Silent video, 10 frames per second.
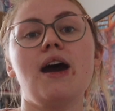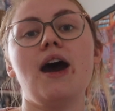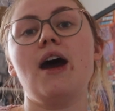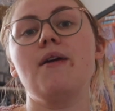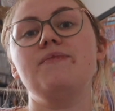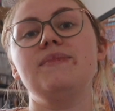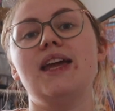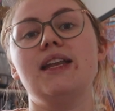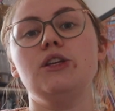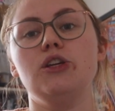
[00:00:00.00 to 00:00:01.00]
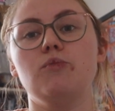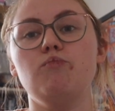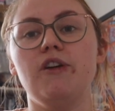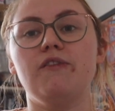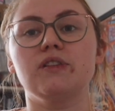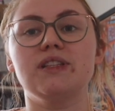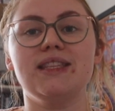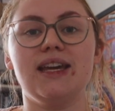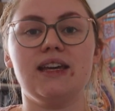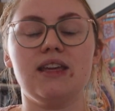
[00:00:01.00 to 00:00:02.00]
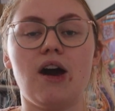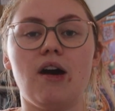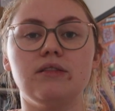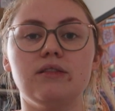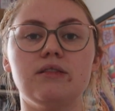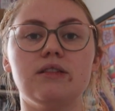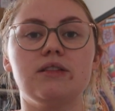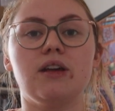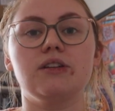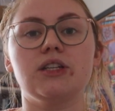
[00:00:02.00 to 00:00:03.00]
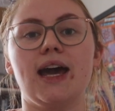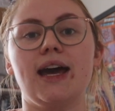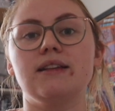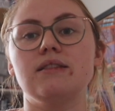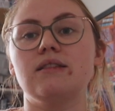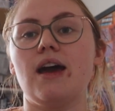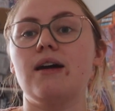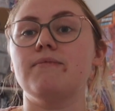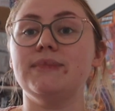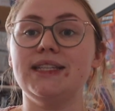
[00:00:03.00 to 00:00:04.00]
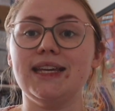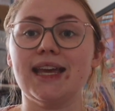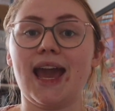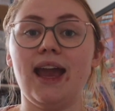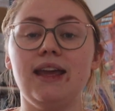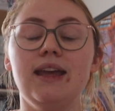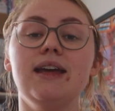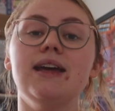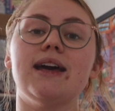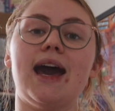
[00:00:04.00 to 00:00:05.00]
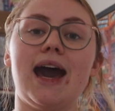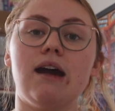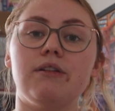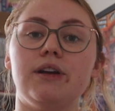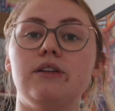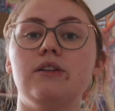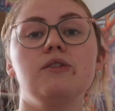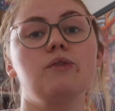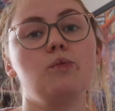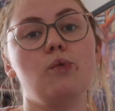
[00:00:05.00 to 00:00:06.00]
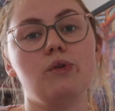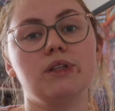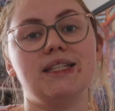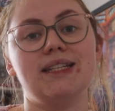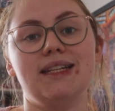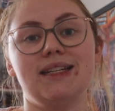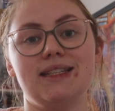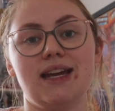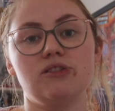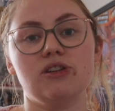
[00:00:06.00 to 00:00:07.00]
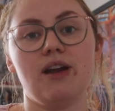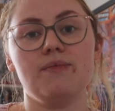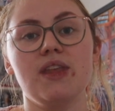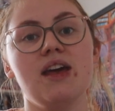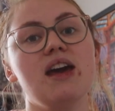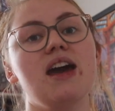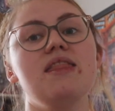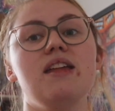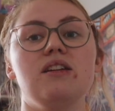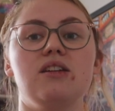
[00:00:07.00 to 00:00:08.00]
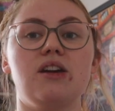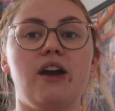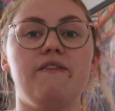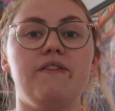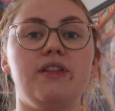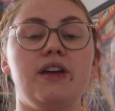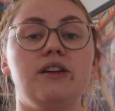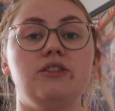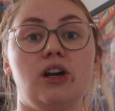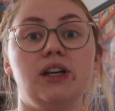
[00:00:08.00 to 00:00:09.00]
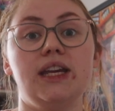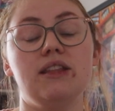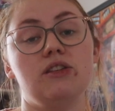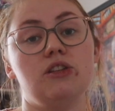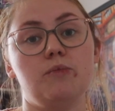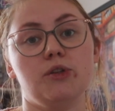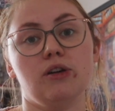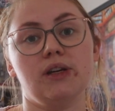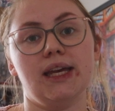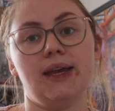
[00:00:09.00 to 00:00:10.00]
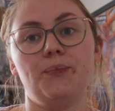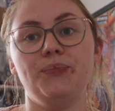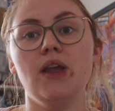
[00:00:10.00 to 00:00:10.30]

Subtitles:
Then you can move on to thicker yarns such as DK, Aran, worsted, etc. And then you can go for the chunky and the super chunky.